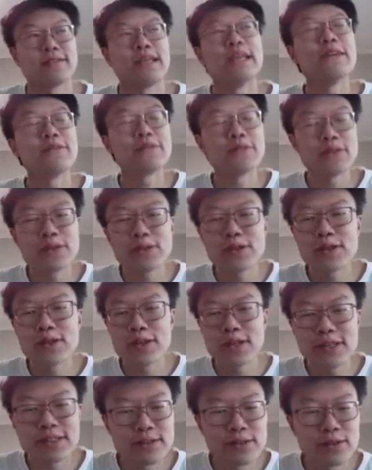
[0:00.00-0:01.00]
if you
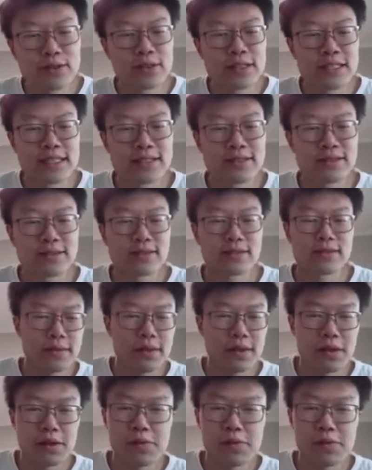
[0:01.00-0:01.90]
could do this,